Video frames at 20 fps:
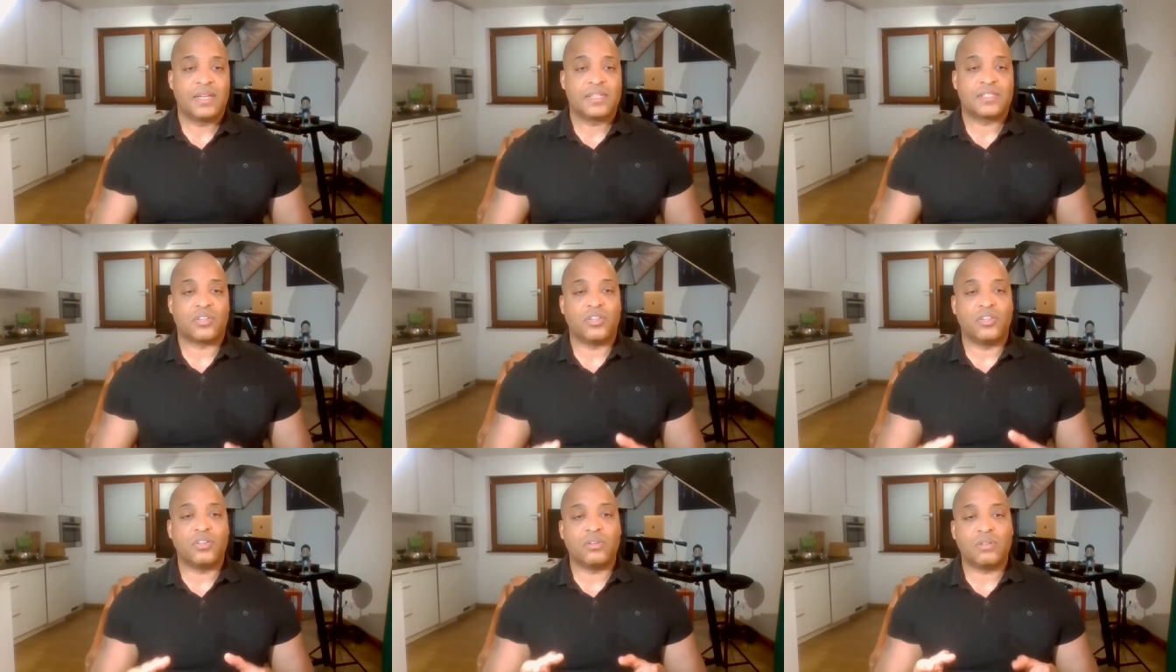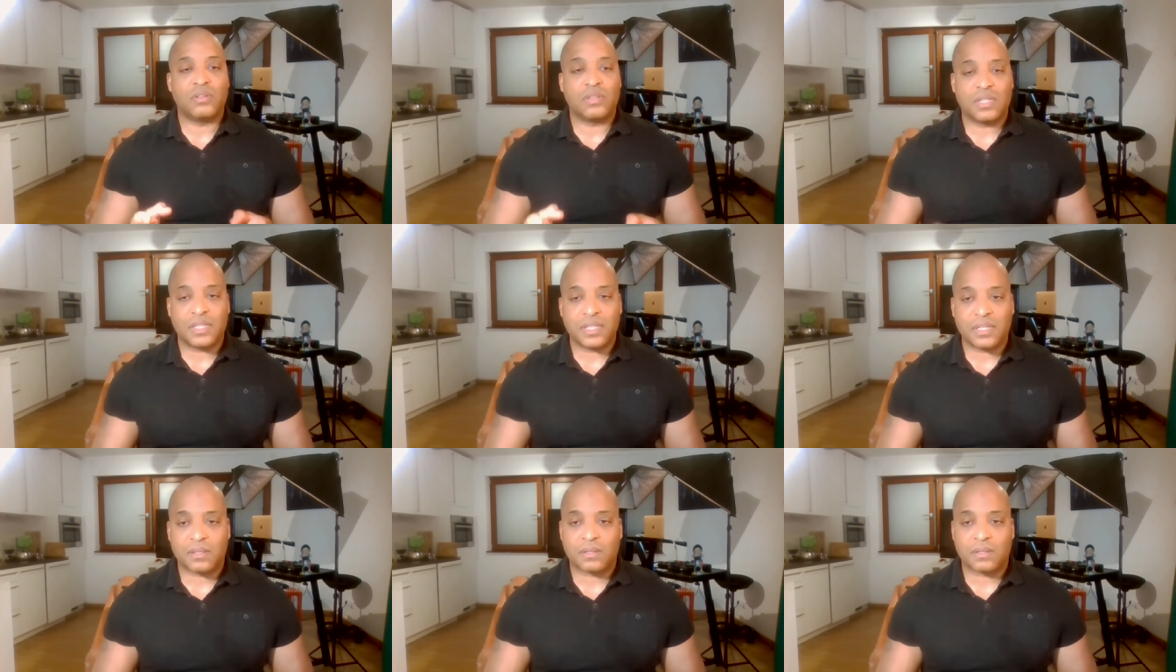so you
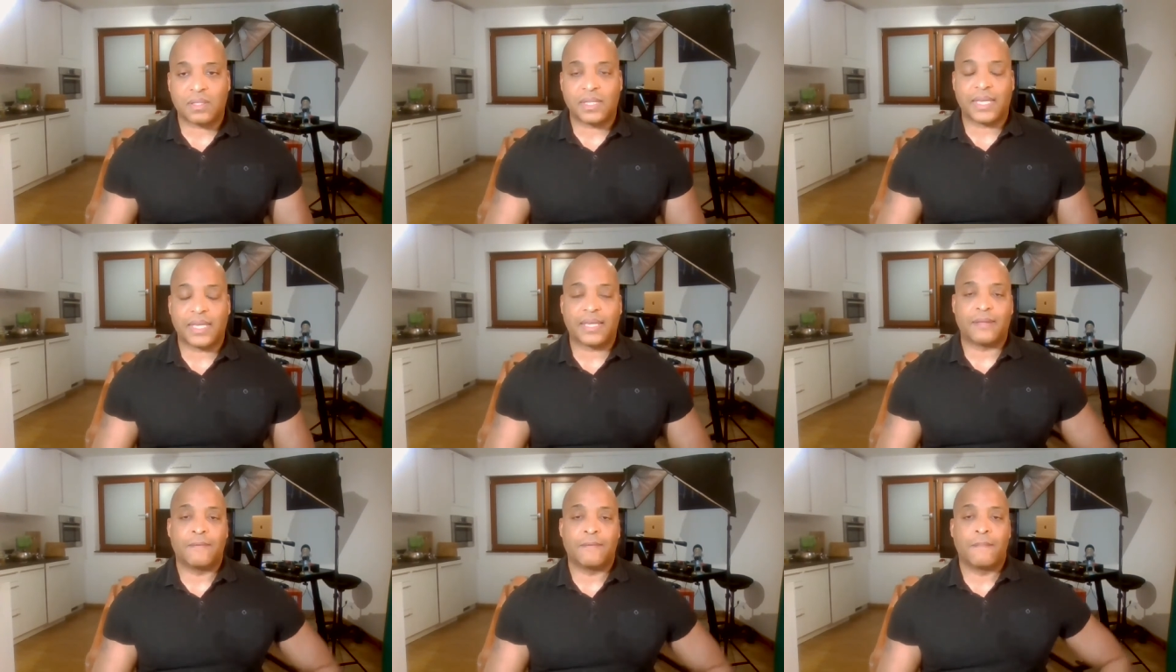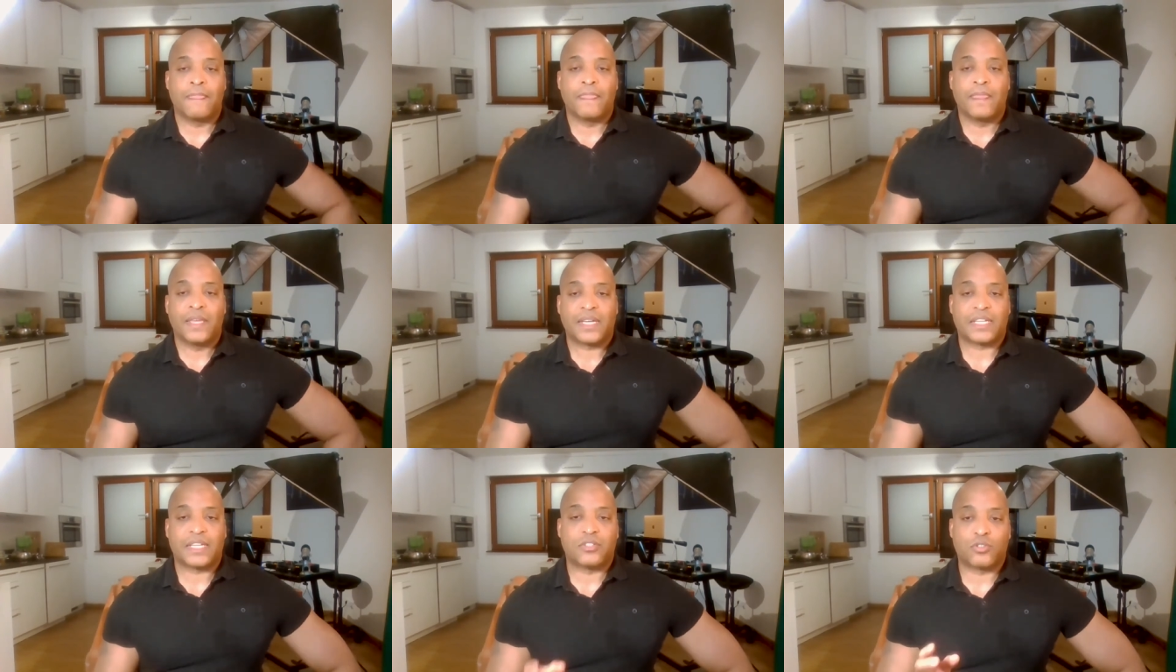literally
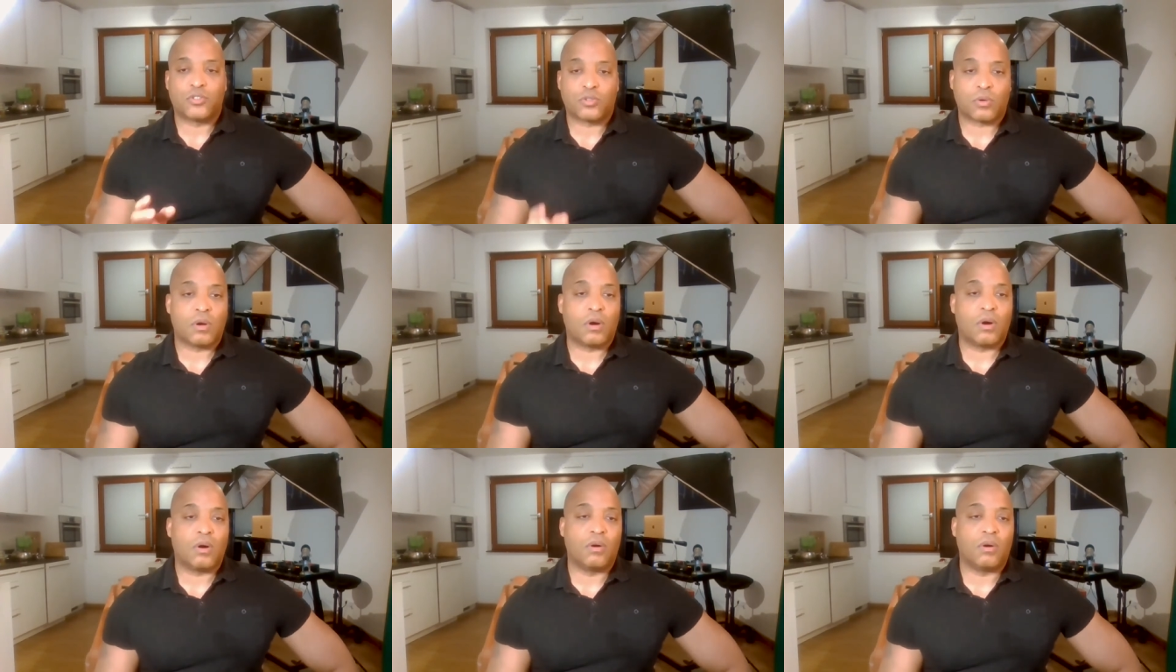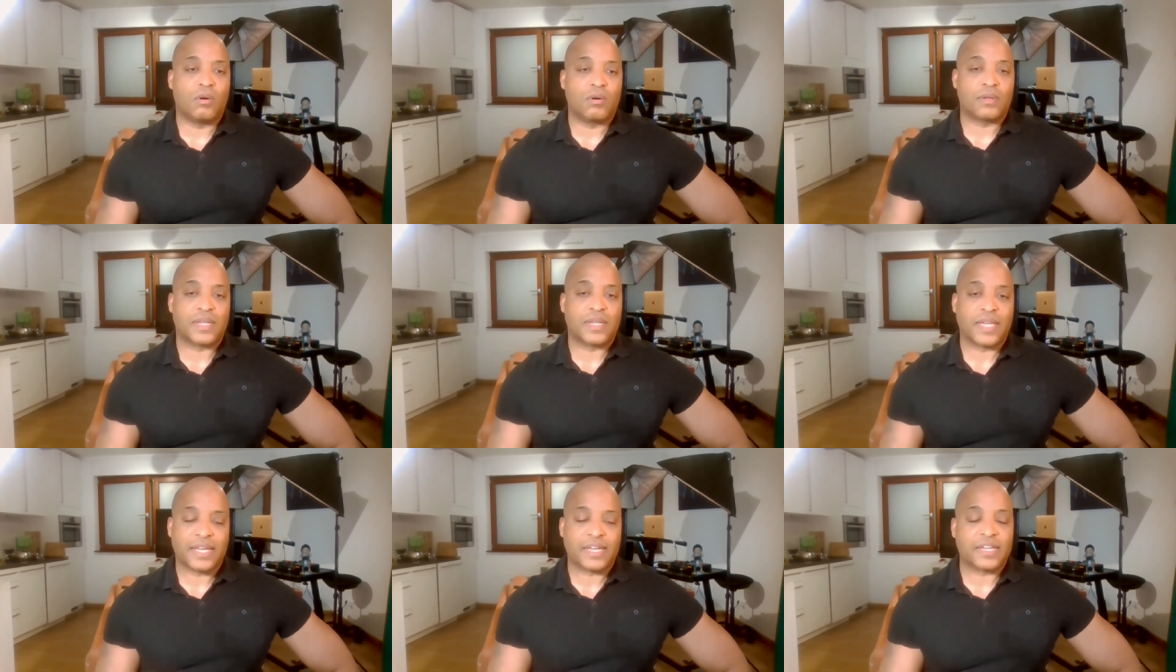
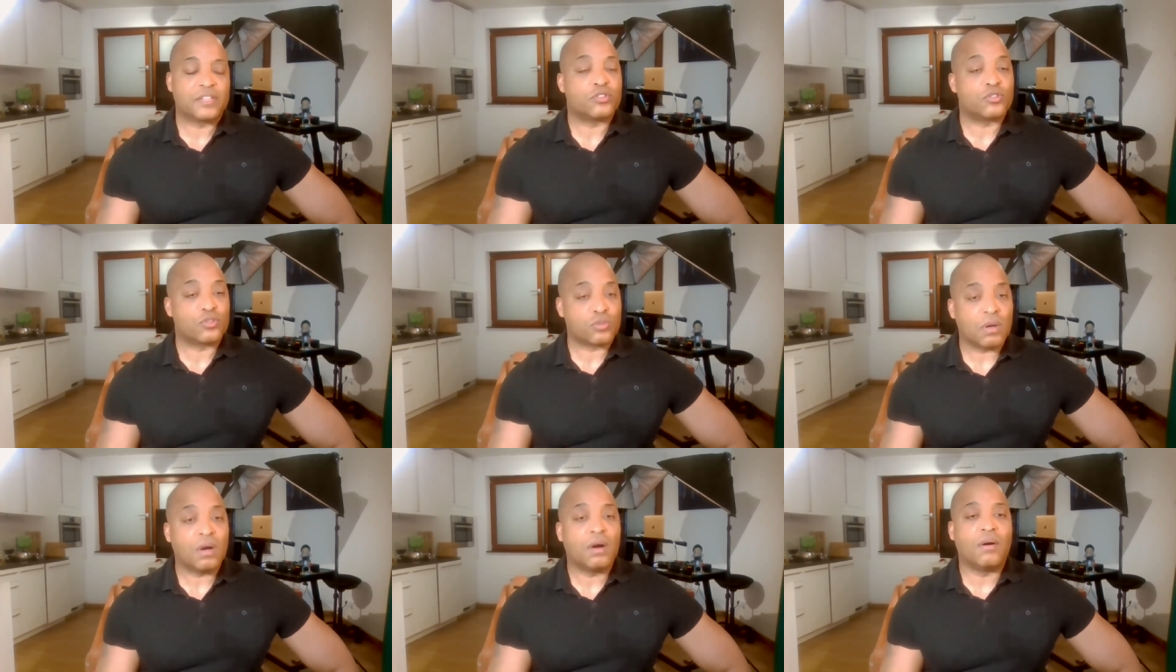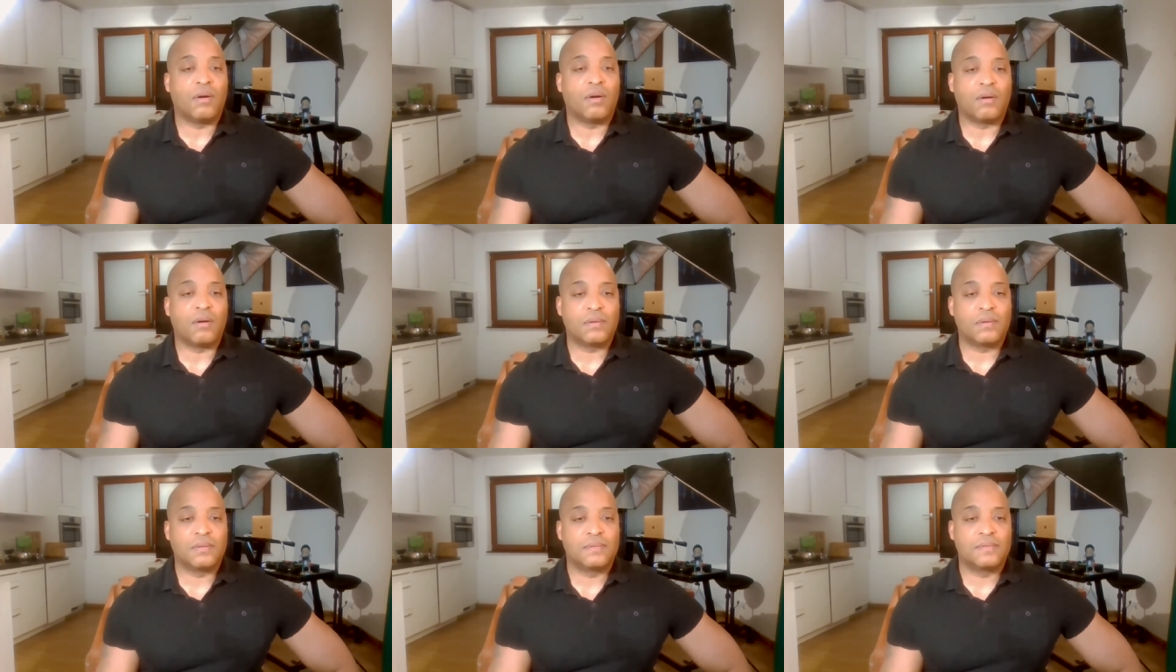control can
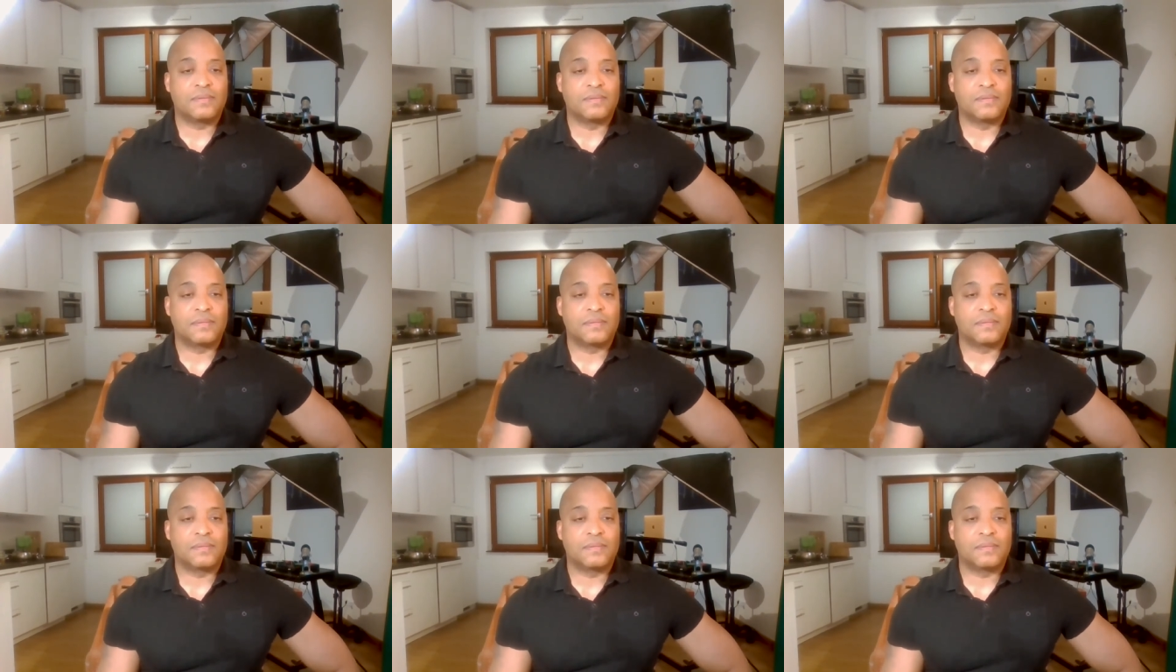control